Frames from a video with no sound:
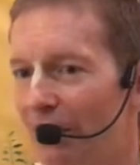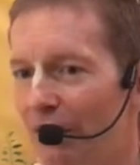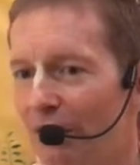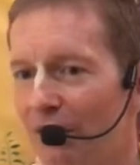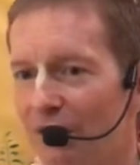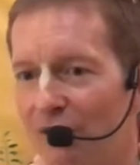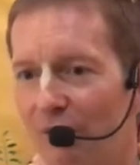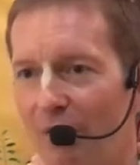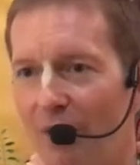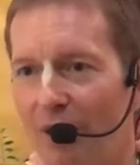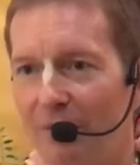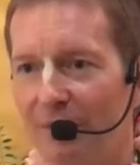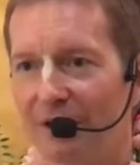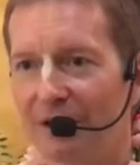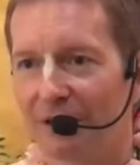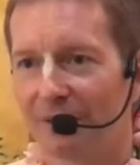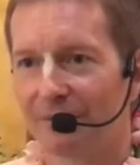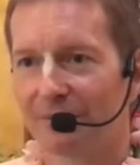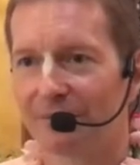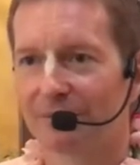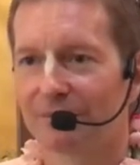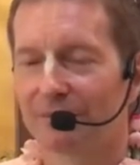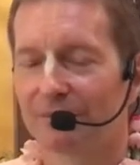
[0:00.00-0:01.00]
Goswami
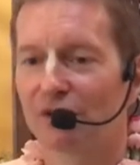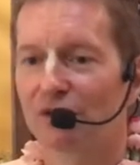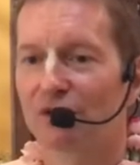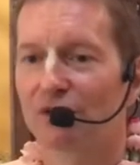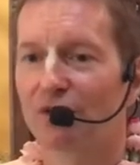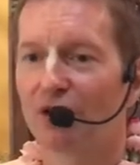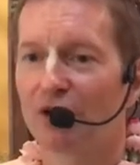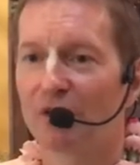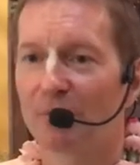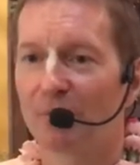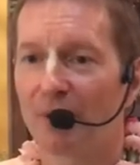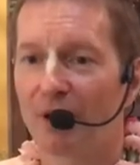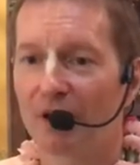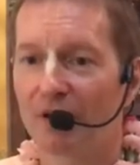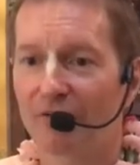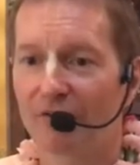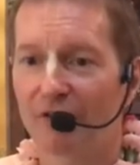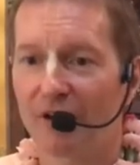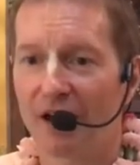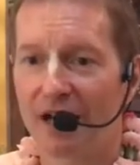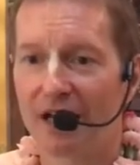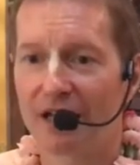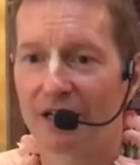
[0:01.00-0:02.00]
is not bona
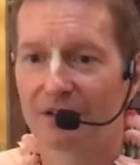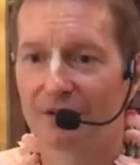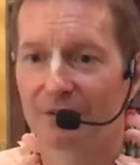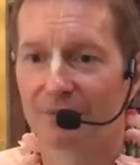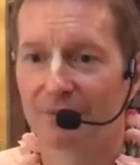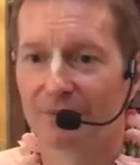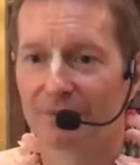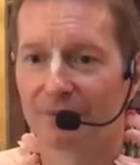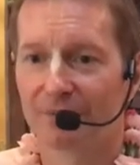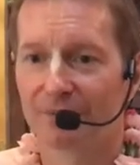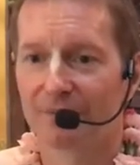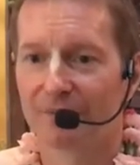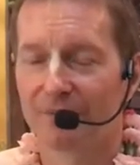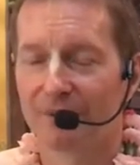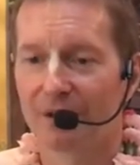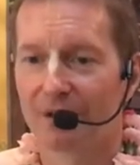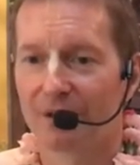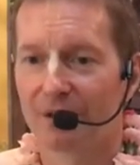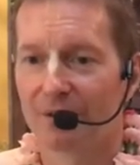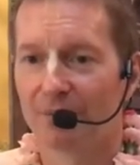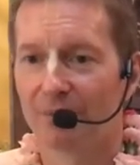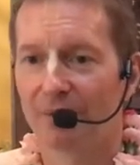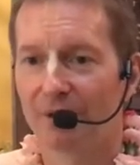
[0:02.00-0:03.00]
fide
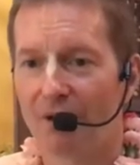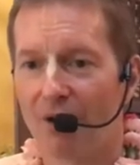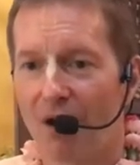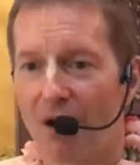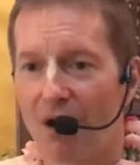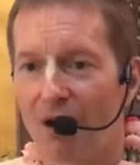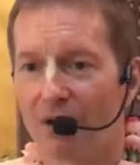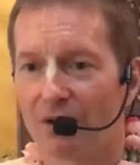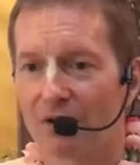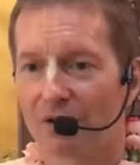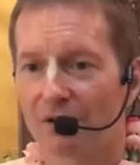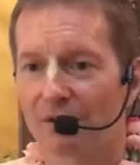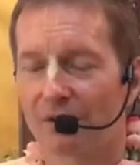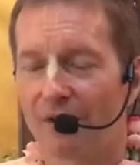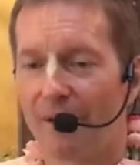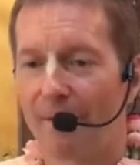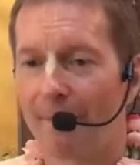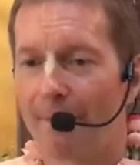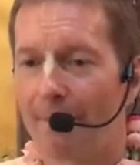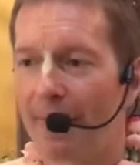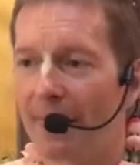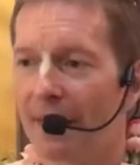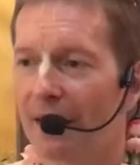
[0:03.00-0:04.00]
because
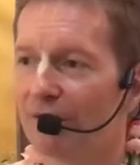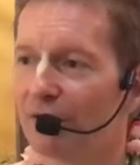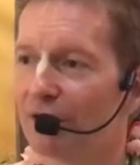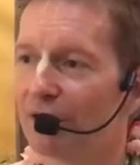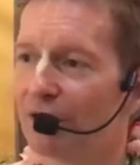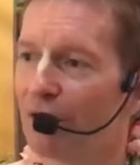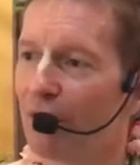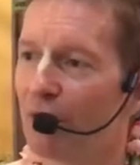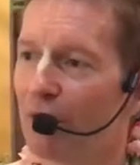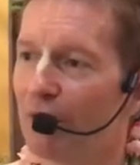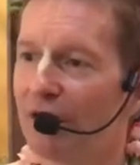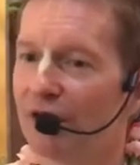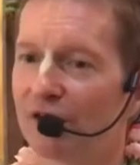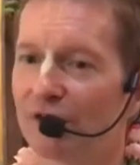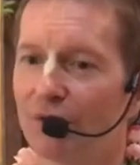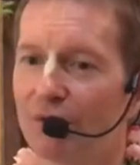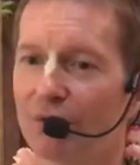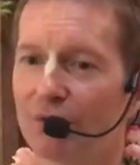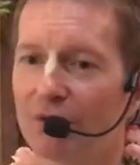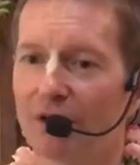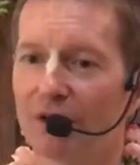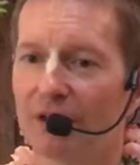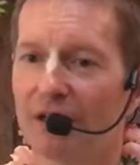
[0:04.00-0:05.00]
even though he is
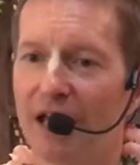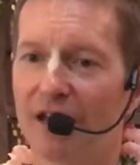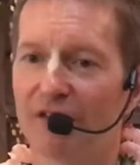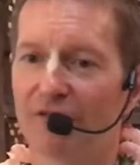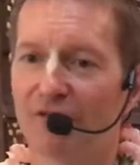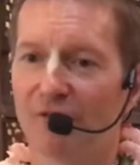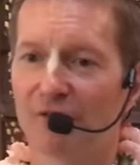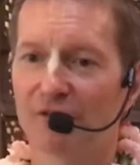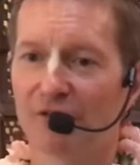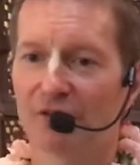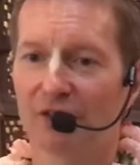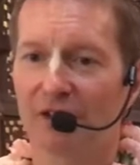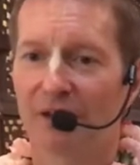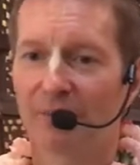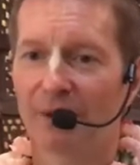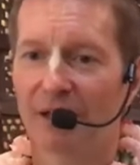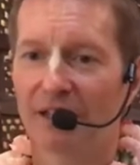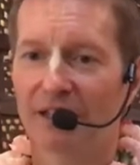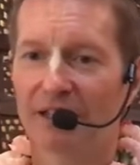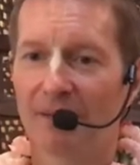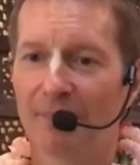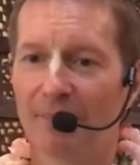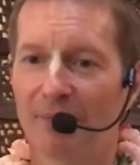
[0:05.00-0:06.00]
Gurudev, Srila
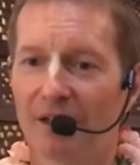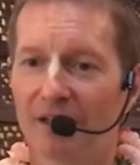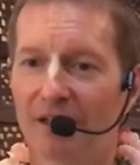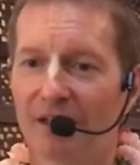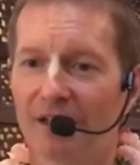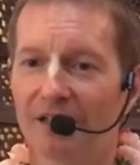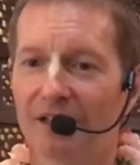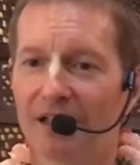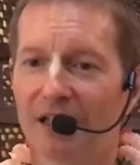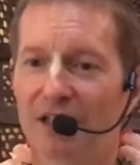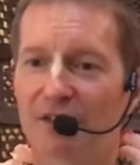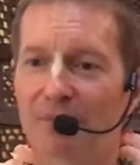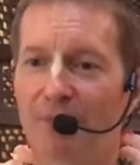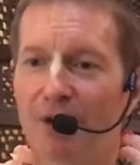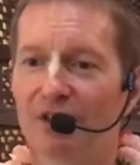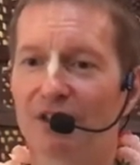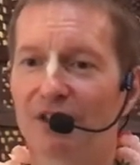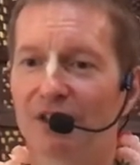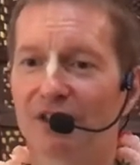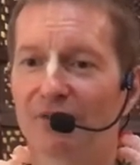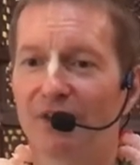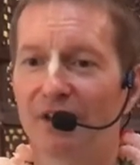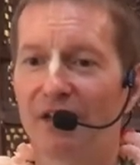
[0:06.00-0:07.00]
Bhakti Pragyan Keshav
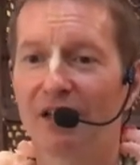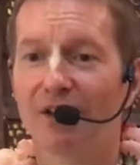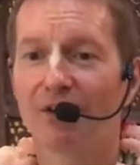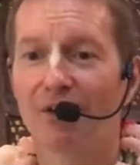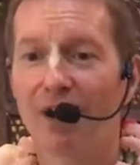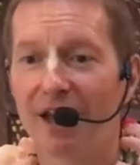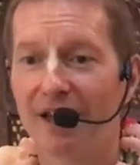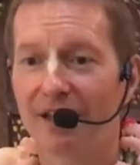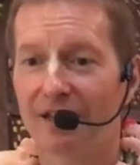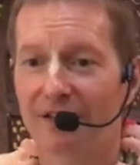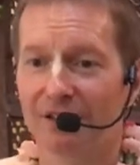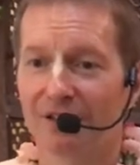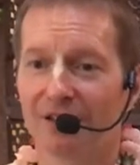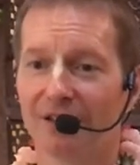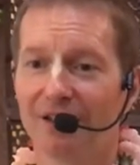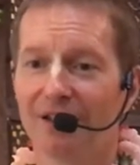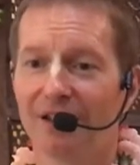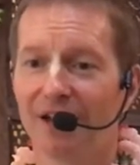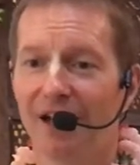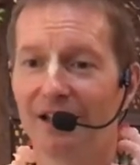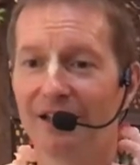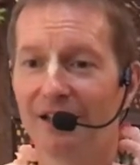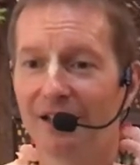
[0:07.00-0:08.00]
Maharaj is very great
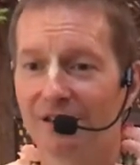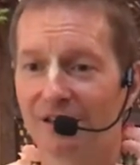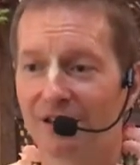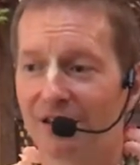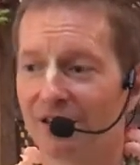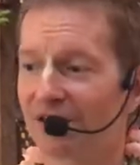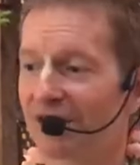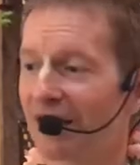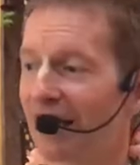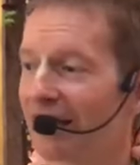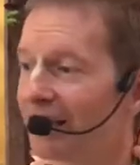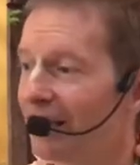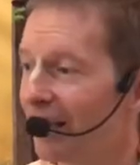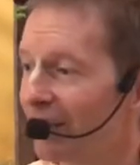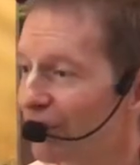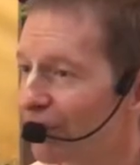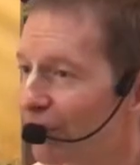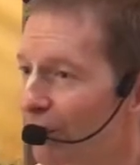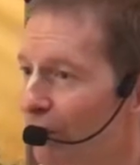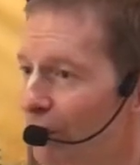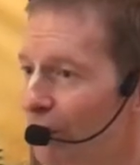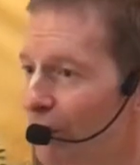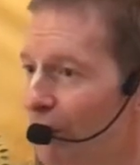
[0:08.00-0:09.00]
and he is the
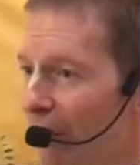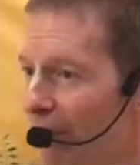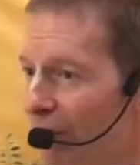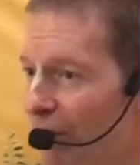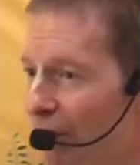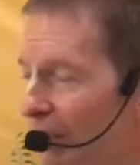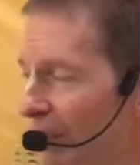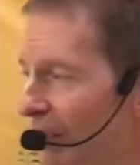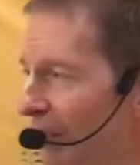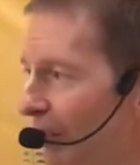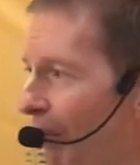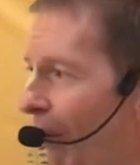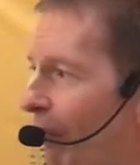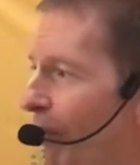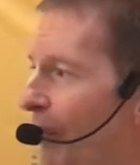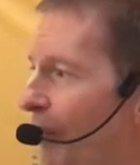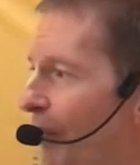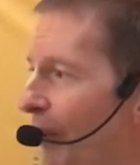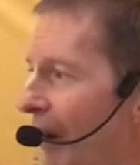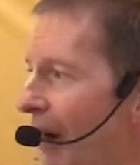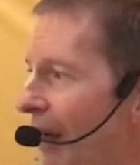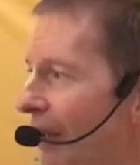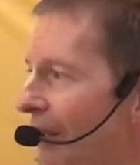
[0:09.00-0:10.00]
sannyas guru of Srila
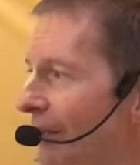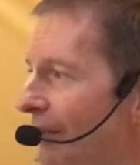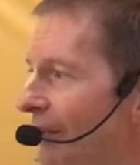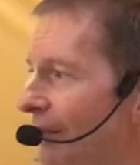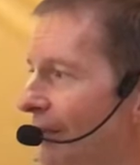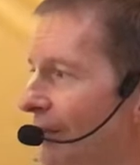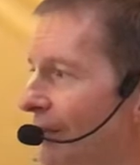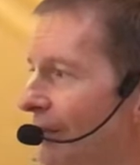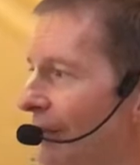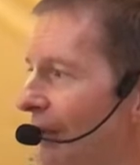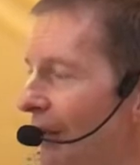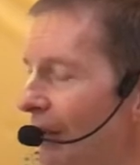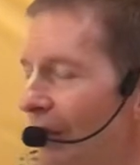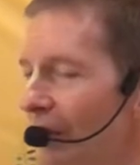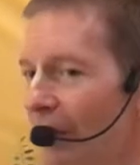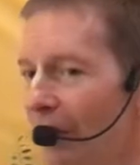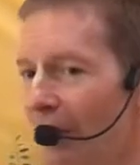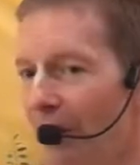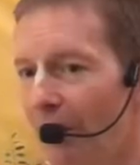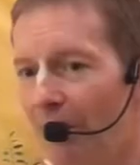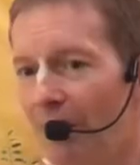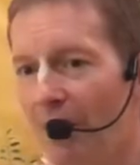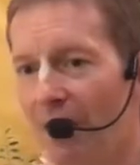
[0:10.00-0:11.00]
Prabhupada.
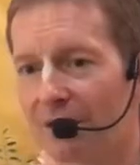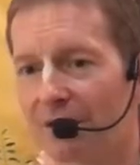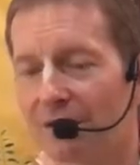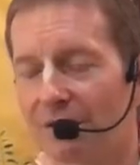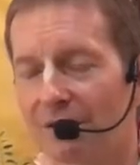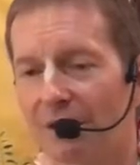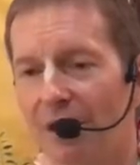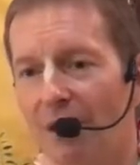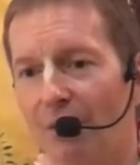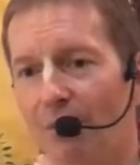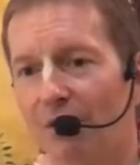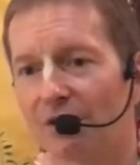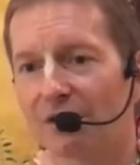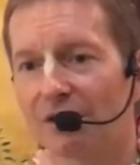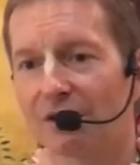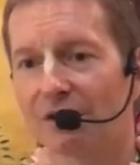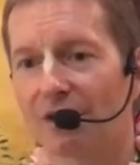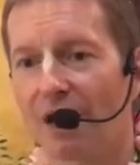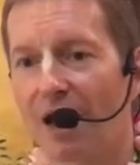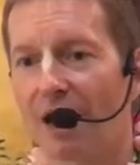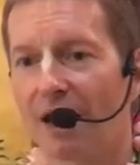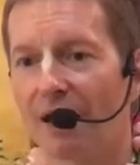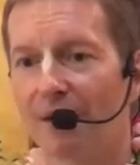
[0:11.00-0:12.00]
But there was a
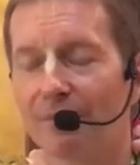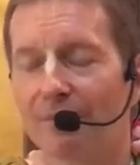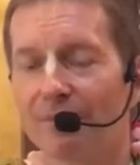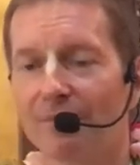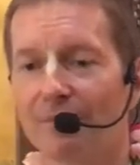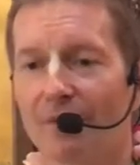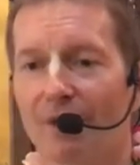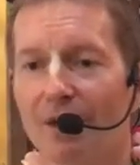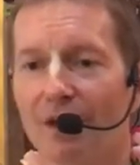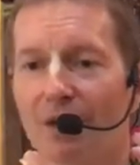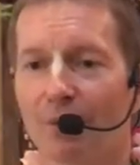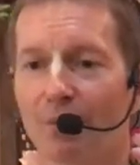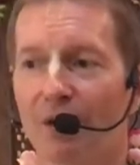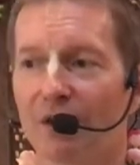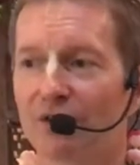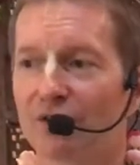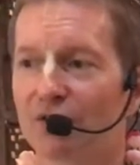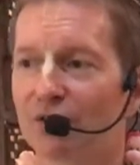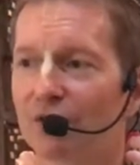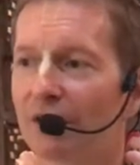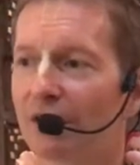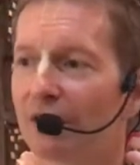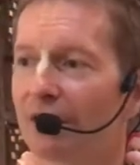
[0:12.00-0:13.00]
time when
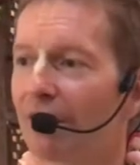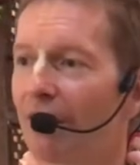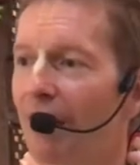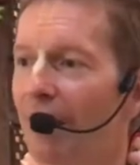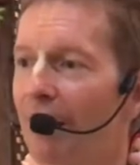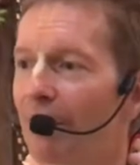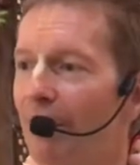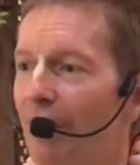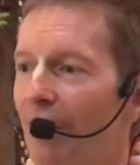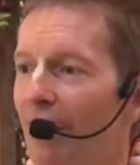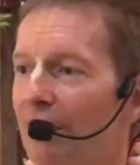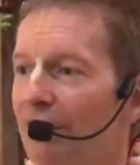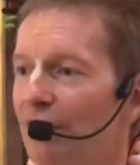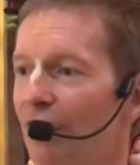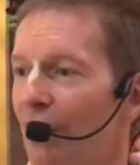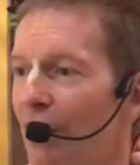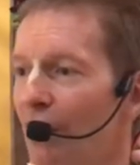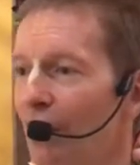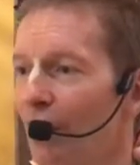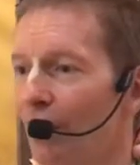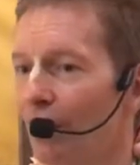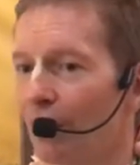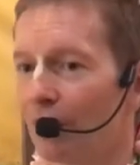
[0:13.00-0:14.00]
Srila Narayan
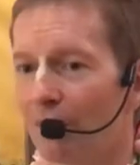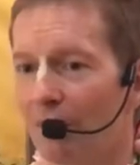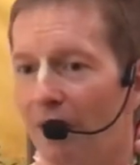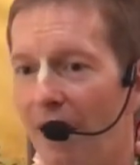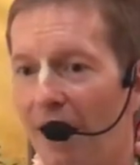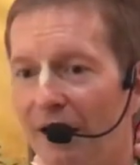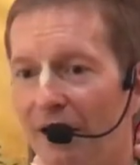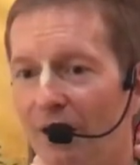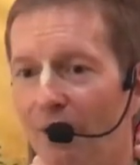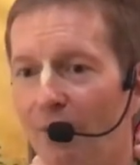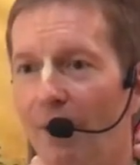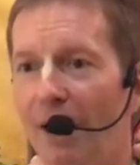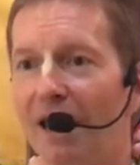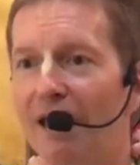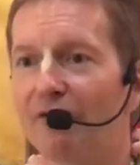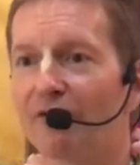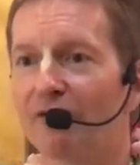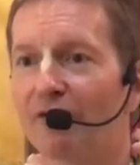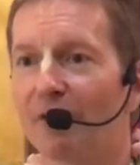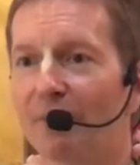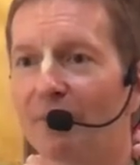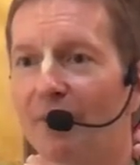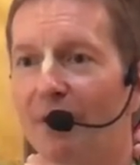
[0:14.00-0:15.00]
ran away
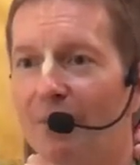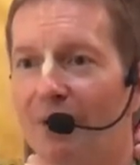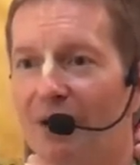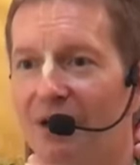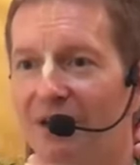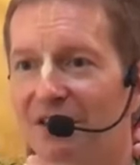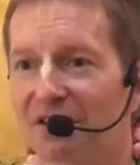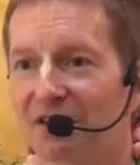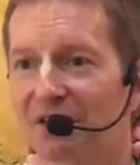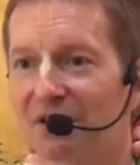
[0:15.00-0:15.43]
from the mud